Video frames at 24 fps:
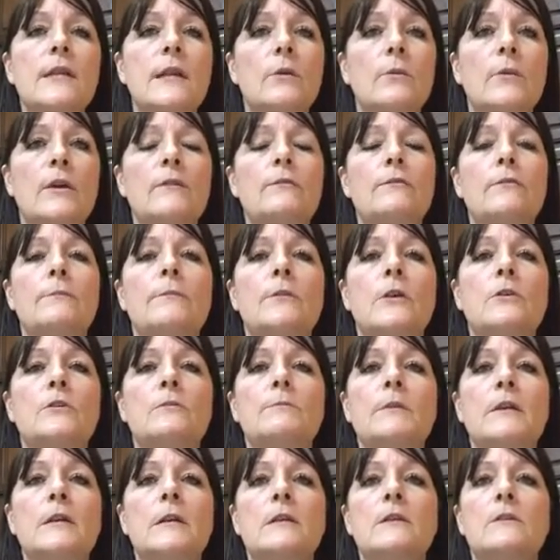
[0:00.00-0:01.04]
away from those
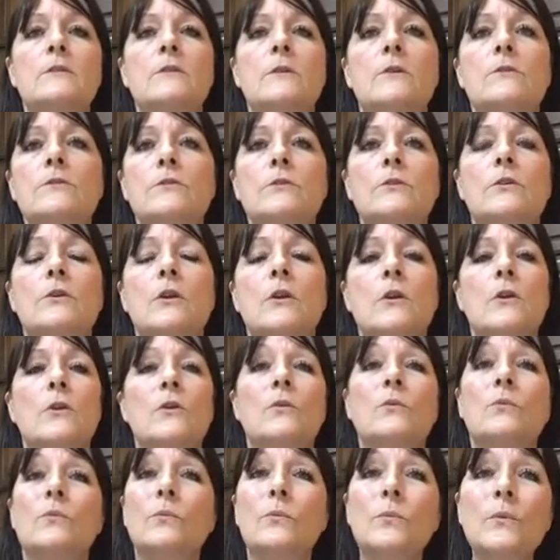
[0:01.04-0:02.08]
because those are
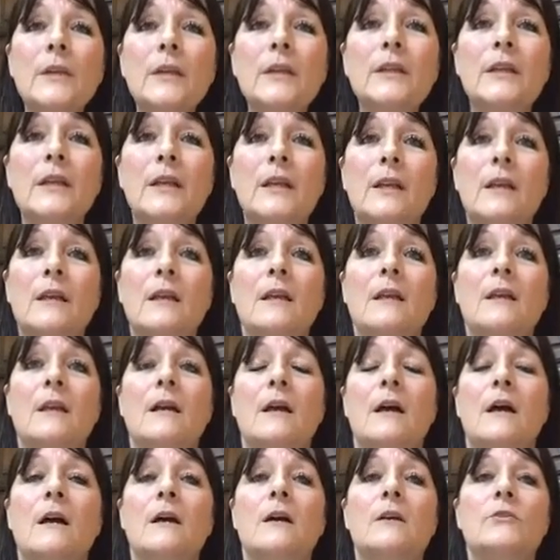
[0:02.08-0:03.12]
really
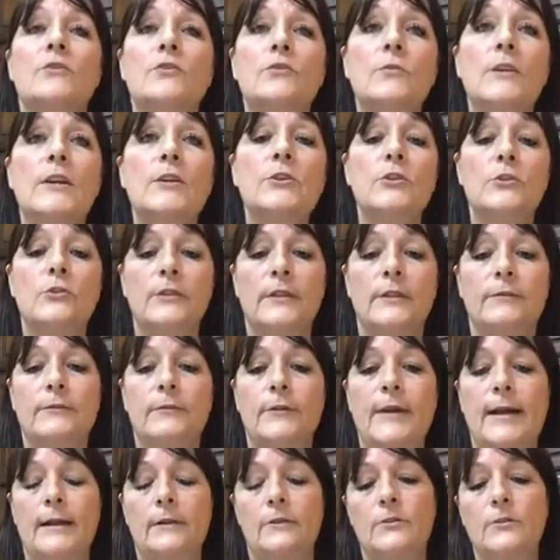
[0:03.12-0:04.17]
stress your
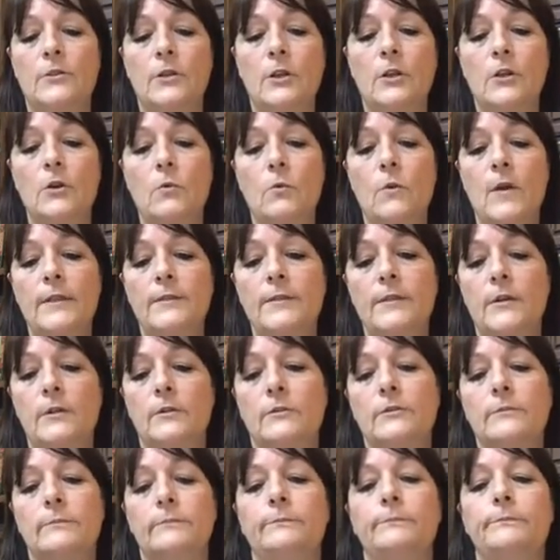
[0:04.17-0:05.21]
liver out. So you don't want
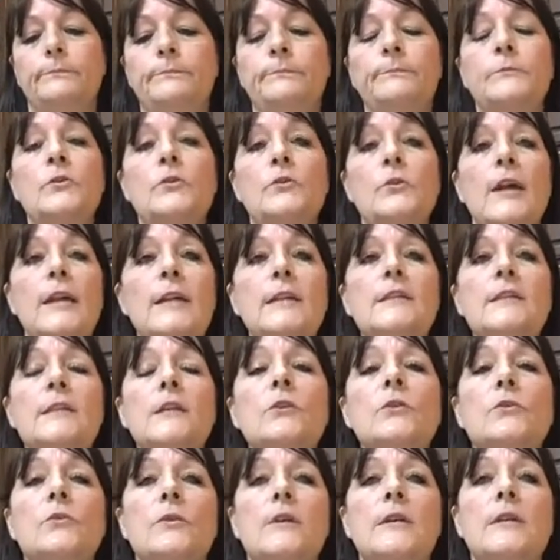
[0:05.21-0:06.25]
those. Try to
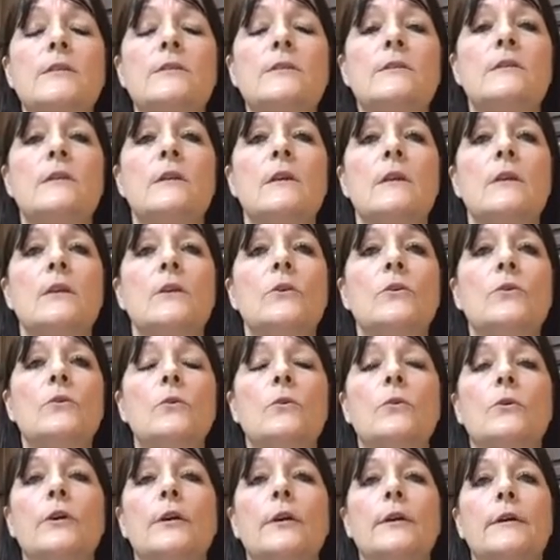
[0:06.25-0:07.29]
decrease
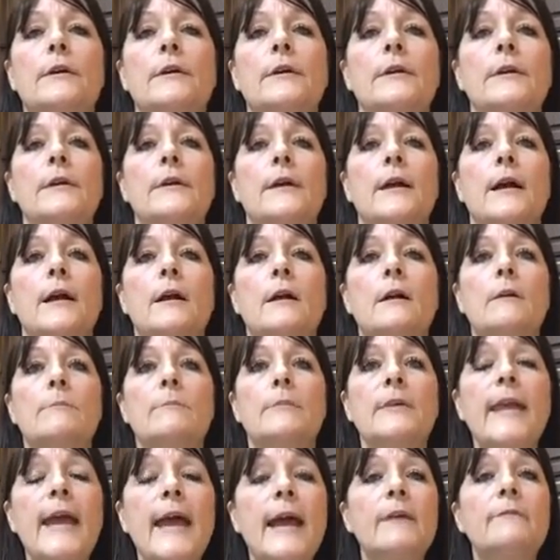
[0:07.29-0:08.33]
your
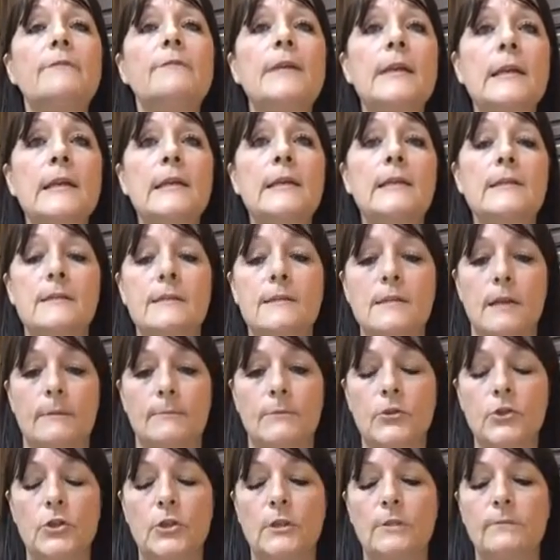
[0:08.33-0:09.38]
caffeine
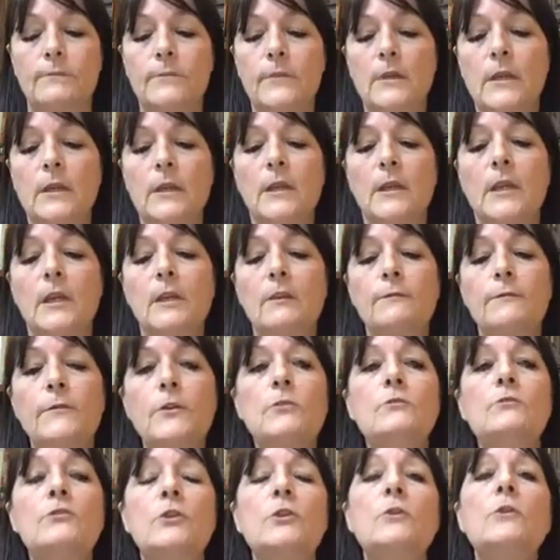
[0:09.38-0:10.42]
consumption. If
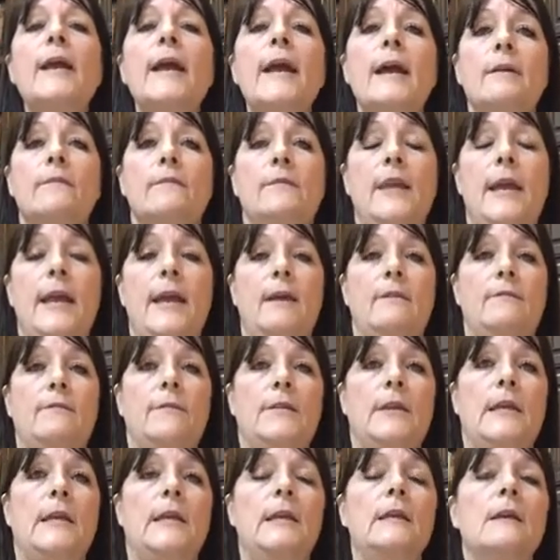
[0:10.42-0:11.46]
you do have
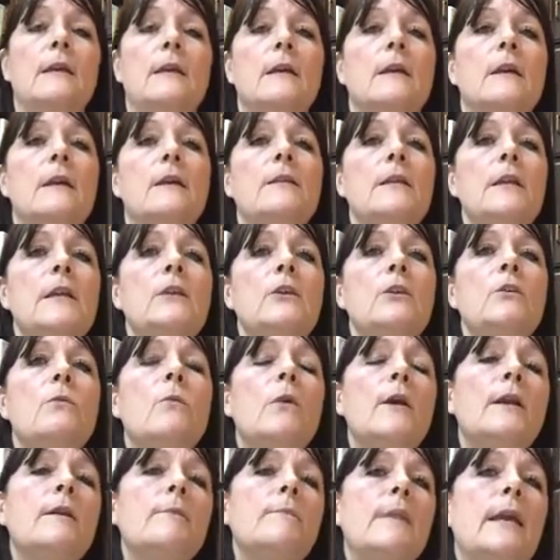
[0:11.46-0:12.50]
caffeine, then you
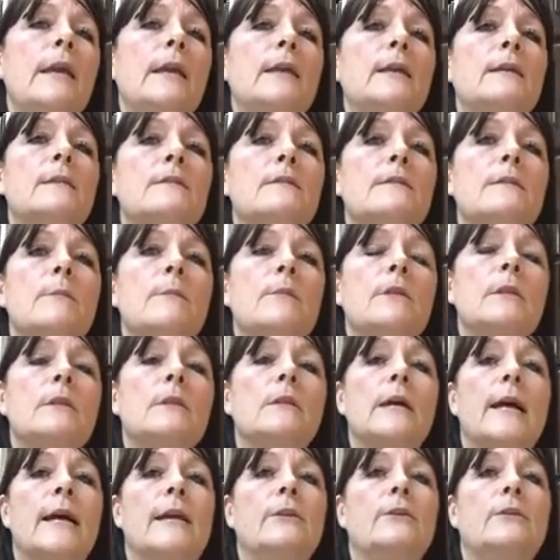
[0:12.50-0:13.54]
want to make it some of the
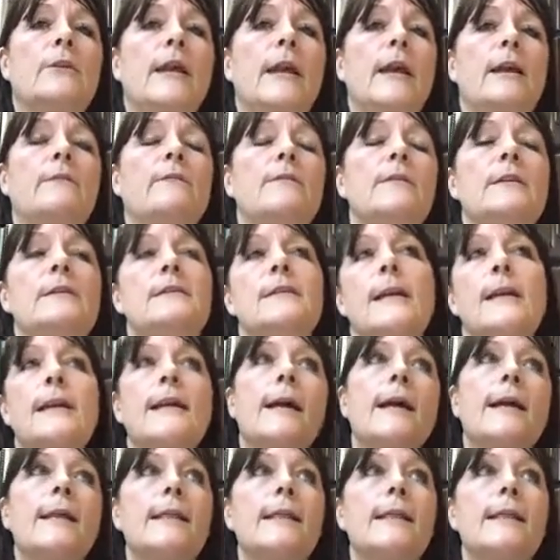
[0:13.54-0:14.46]
lighter caffeines. I